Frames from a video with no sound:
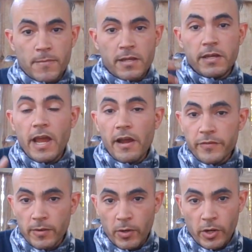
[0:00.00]

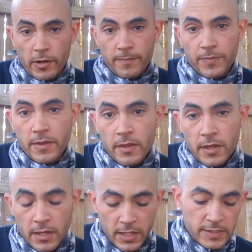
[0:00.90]
afterburner
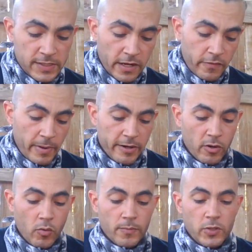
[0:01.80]
instead of a micro
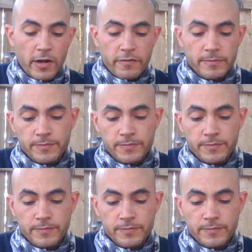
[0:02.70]
warp drive,